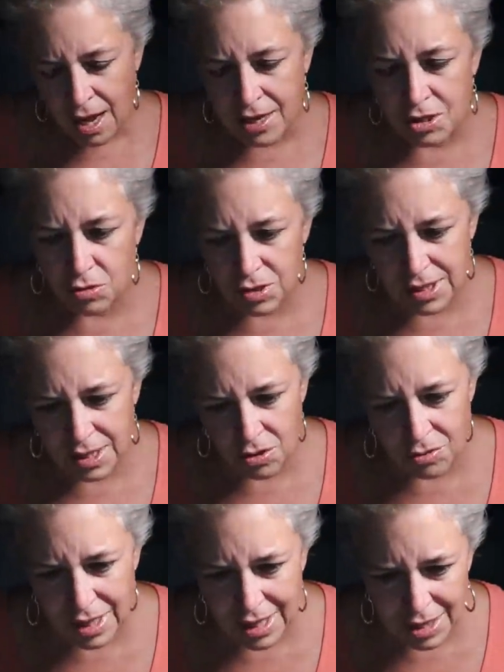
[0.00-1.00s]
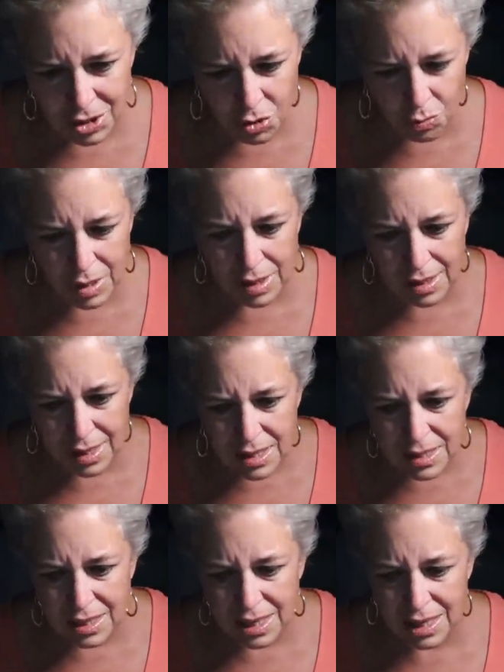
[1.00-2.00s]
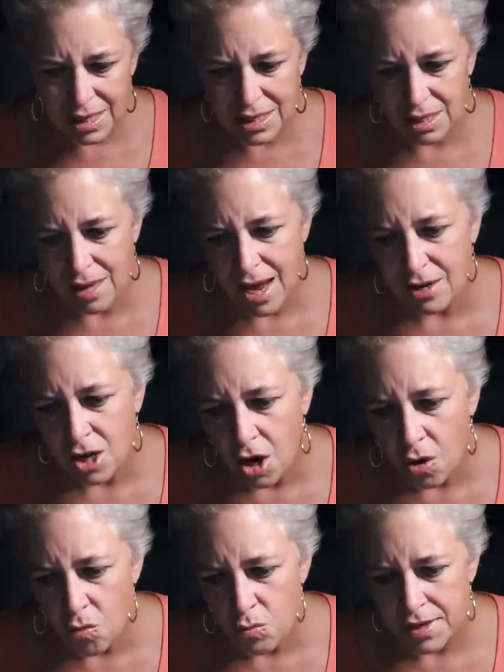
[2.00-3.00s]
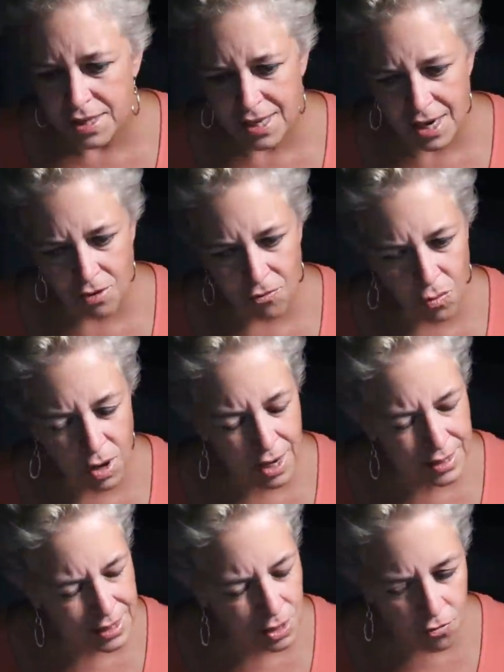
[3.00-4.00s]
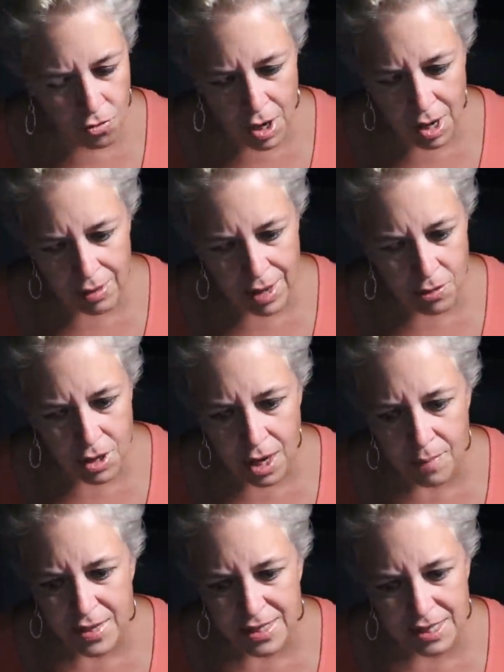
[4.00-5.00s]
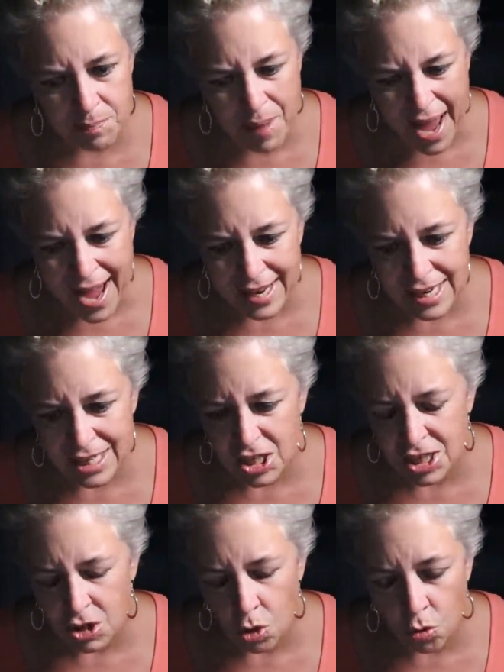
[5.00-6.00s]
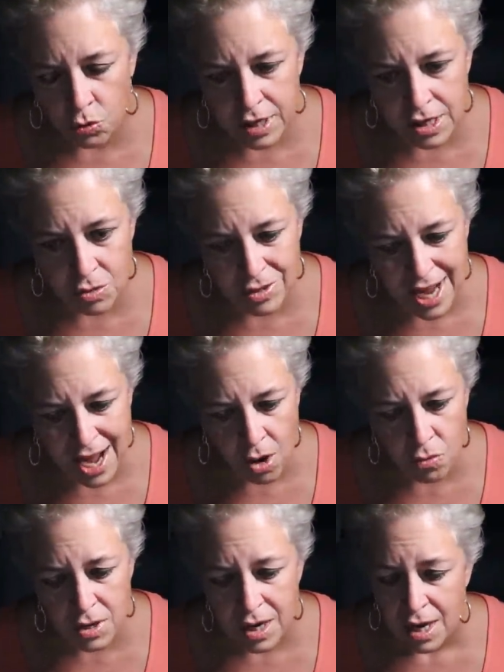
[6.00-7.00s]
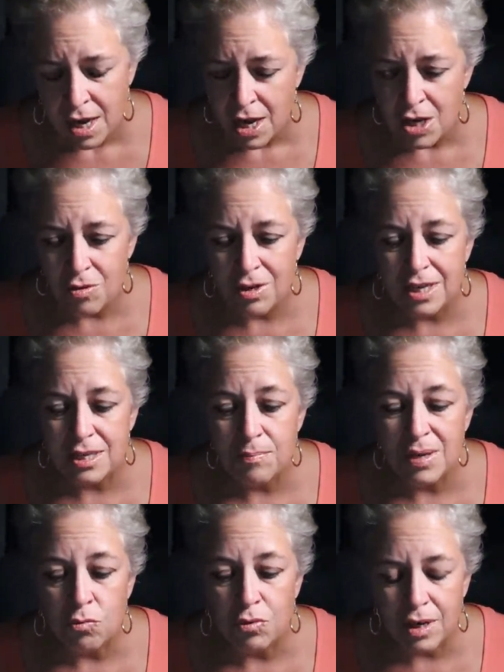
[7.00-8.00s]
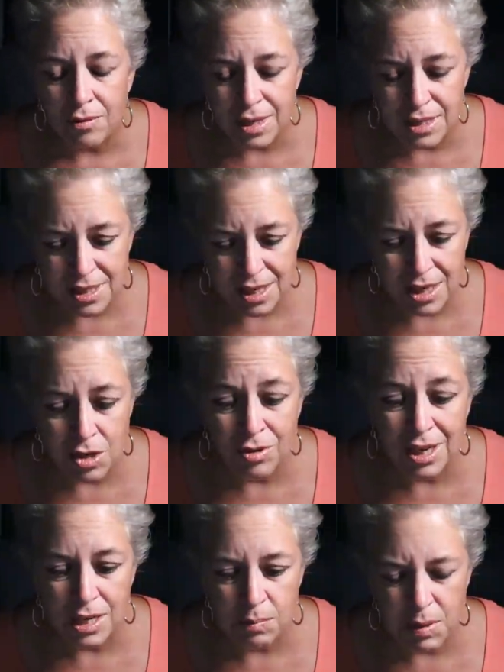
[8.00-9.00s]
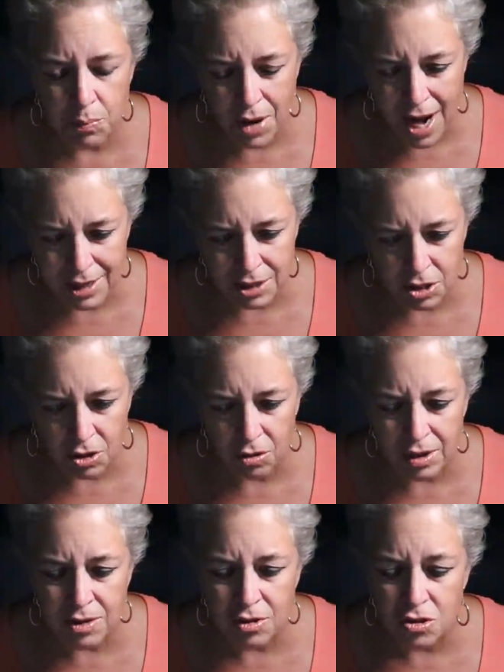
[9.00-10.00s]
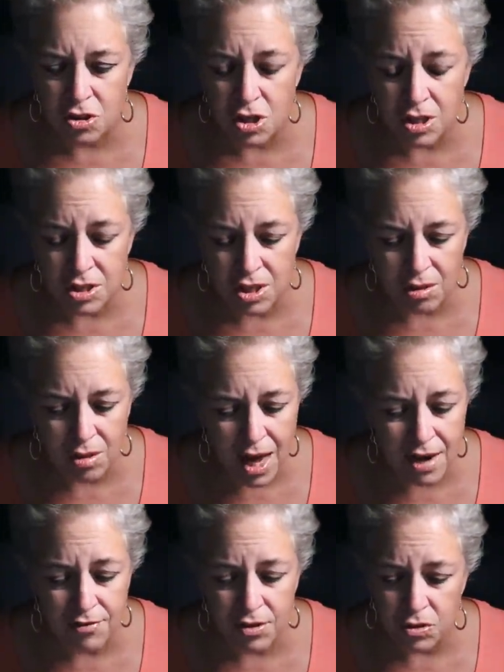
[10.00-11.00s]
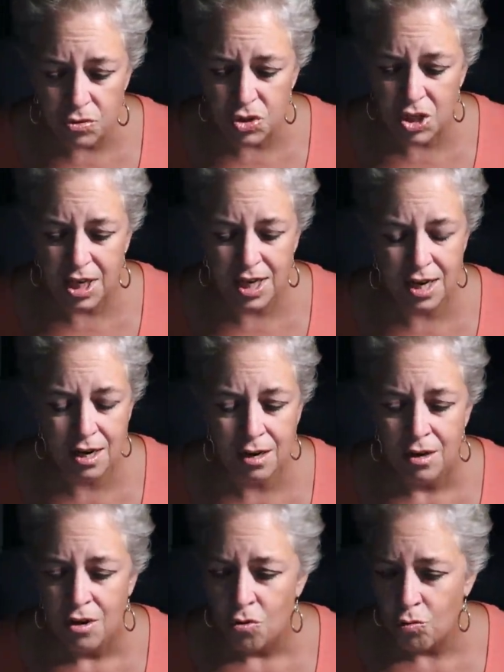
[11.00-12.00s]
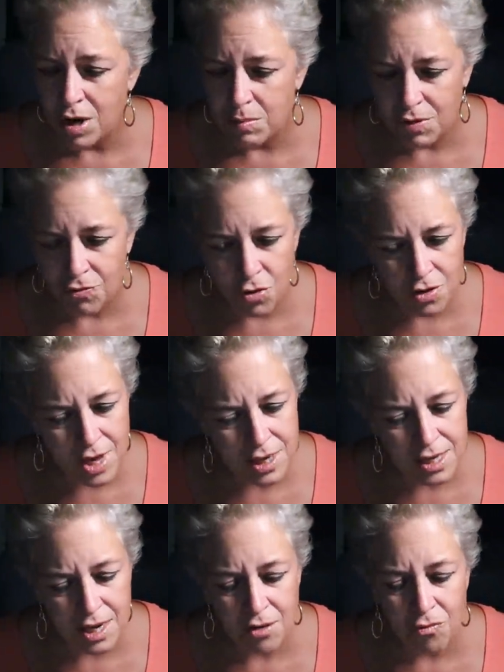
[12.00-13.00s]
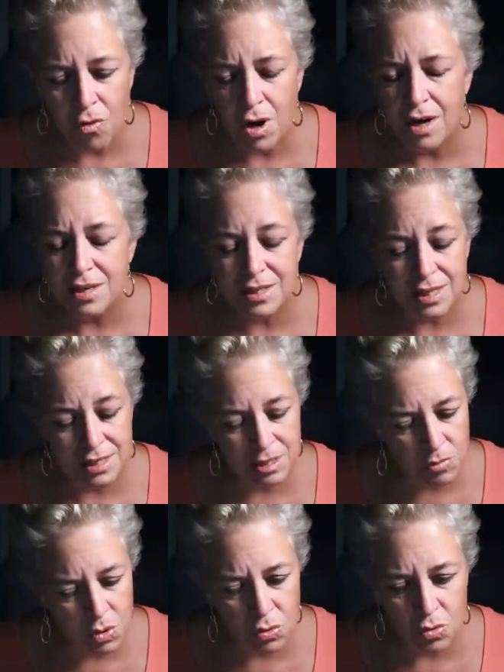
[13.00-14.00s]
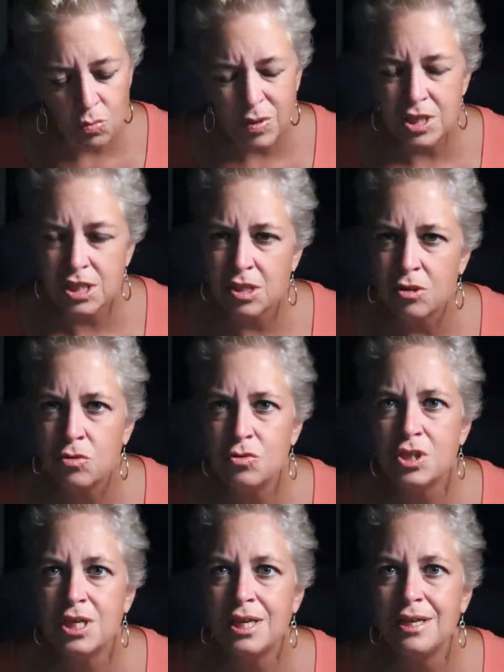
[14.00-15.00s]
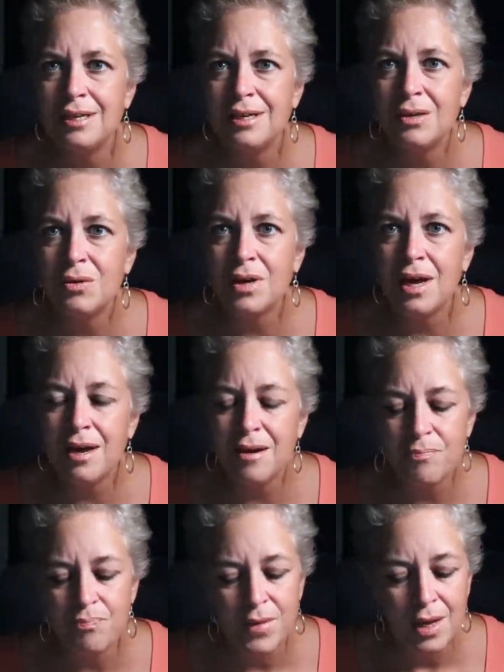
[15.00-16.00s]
I do see you needing to release, needing to let go with the Ten of Wands, the overall outcome. This is baggage. It's holding you down. You need to be realistic. You need to be practical. And there's a lot of illusion here. Right before that Ten of Wands is the moon, which is illusion, okay?